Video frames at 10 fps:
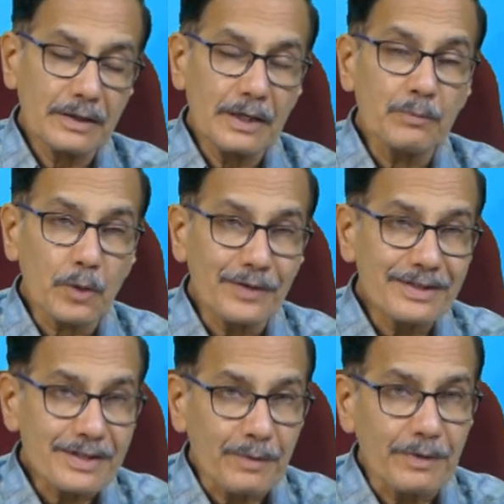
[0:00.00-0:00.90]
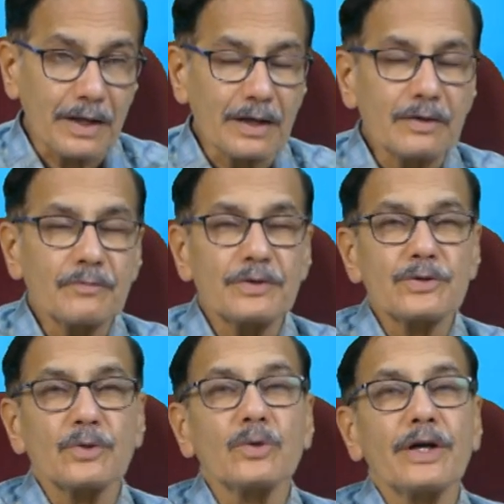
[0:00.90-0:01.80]
improving stamina,
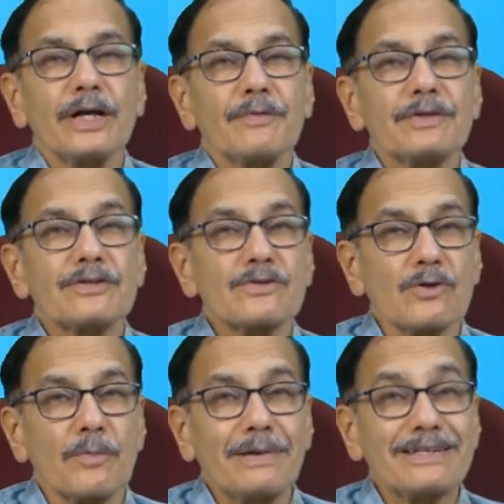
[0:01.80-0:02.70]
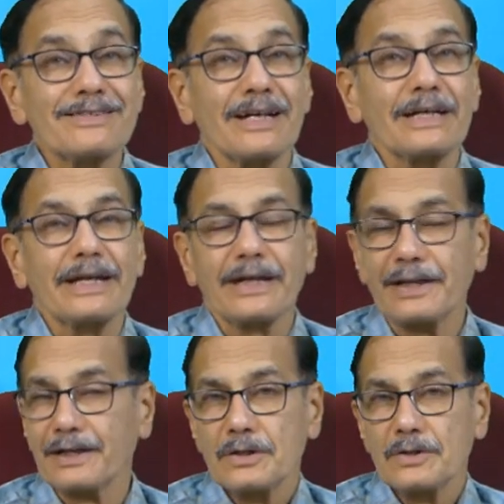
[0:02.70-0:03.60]
one should go ahead with stop and start
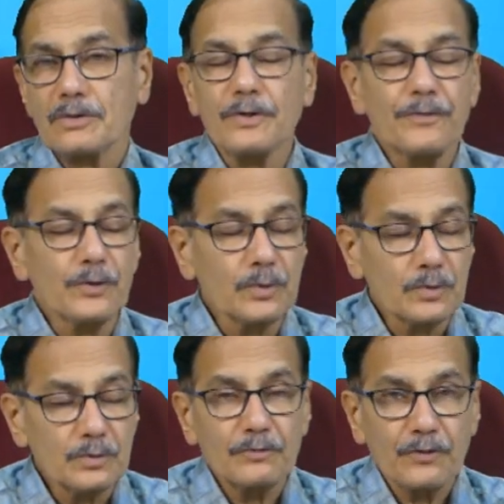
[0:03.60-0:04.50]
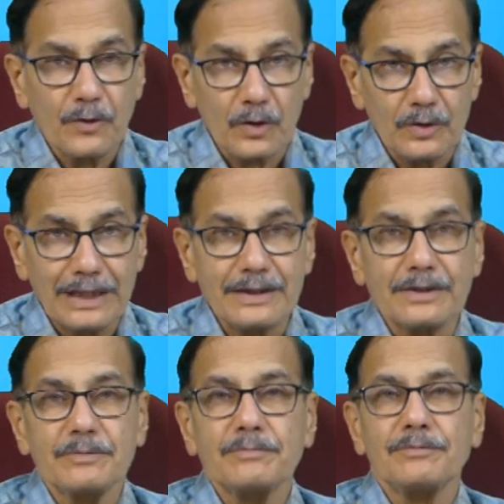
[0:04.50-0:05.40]
technique. So if you follow that
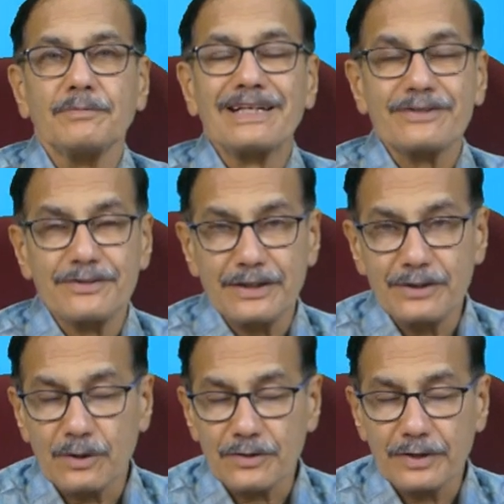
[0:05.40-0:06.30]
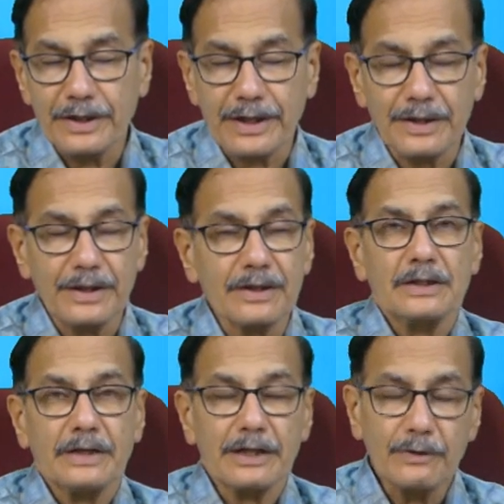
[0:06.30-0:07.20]
Masters and Johnson technique,
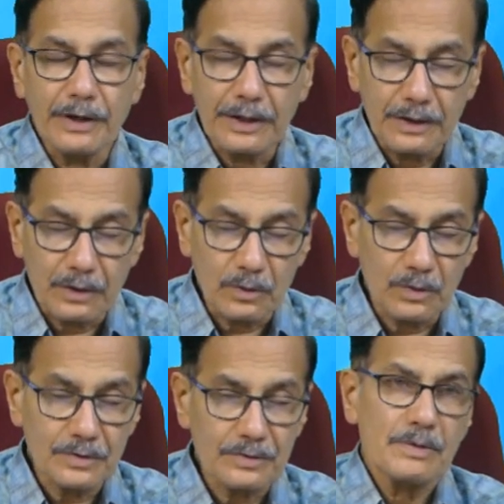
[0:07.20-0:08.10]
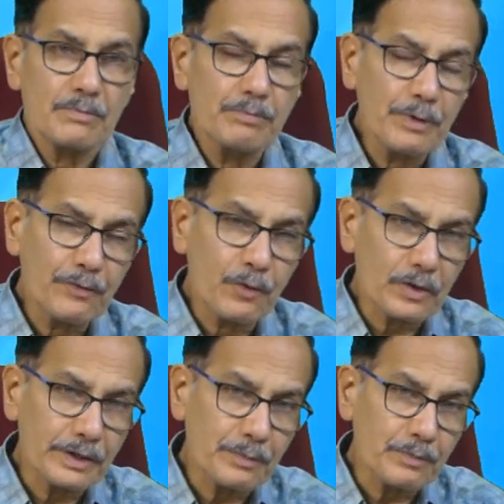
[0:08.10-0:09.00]
like during intercourse,
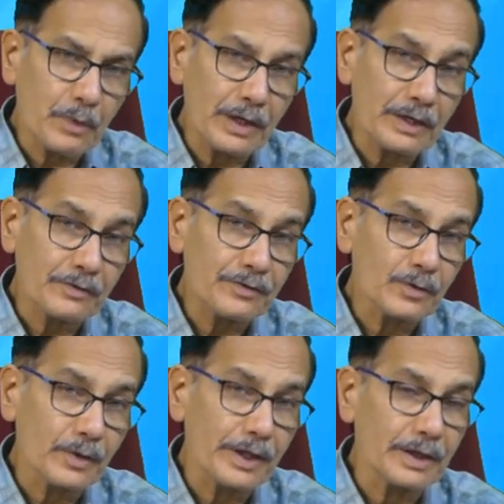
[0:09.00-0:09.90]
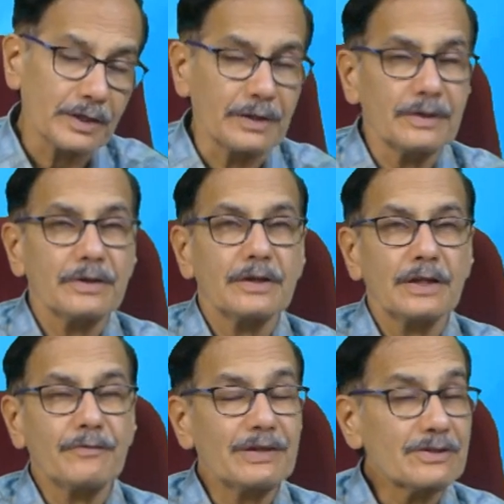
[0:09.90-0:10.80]
before the point of no return,
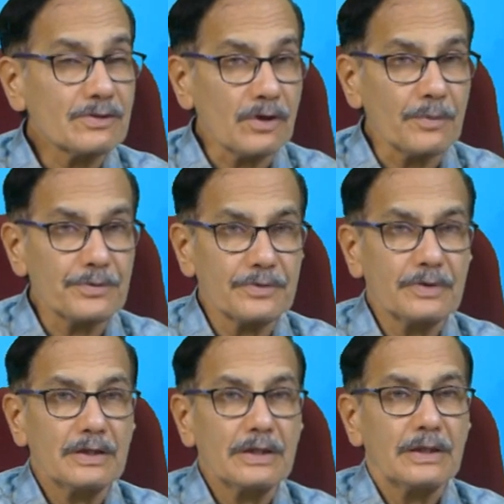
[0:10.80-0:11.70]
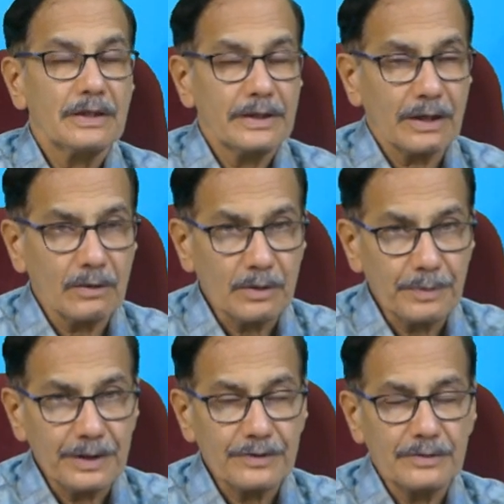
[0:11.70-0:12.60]
if one stops, take out the
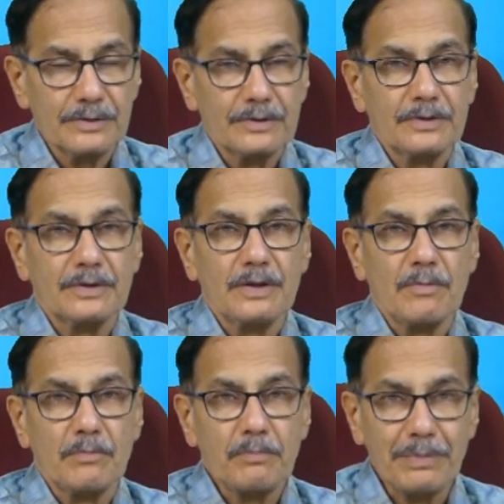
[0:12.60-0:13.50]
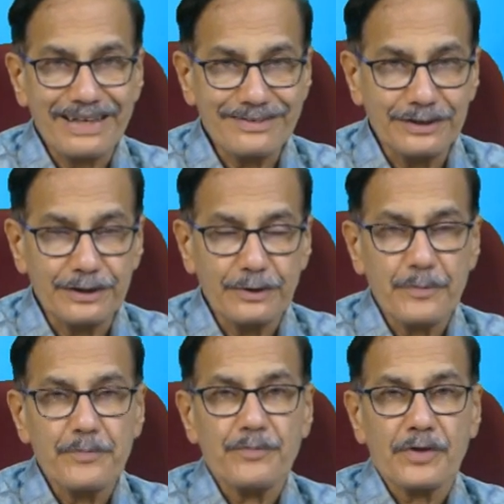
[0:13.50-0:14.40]
penis, press it,
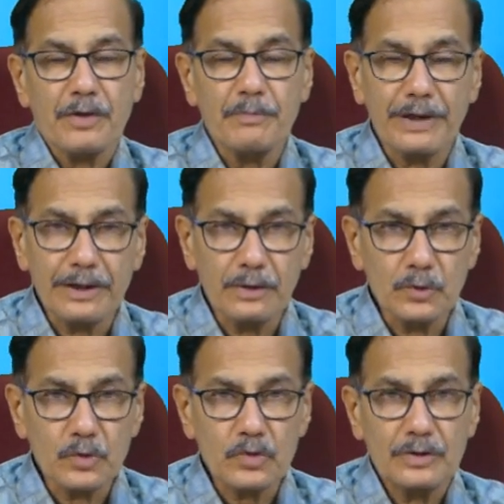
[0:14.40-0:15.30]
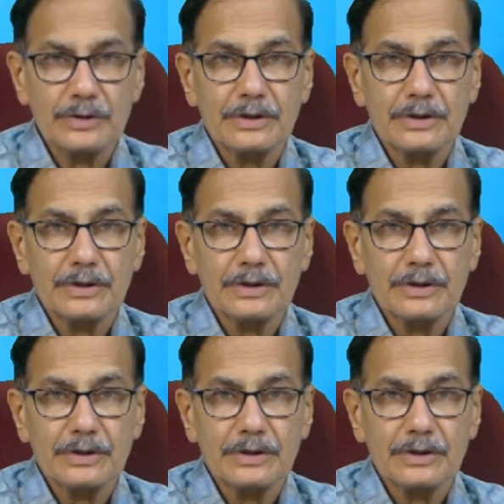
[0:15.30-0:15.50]
make it loose,